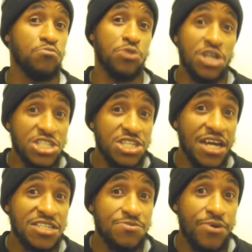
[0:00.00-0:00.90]
Bush
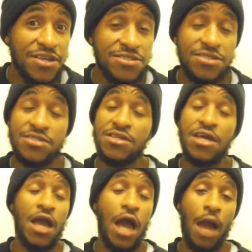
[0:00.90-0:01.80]
as president,
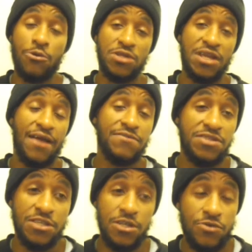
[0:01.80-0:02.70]
I'm going to have to
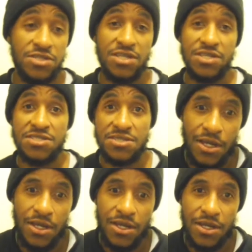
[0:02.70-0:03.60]
deal with this
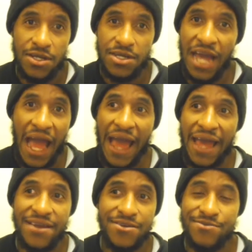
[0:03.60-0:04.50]
guy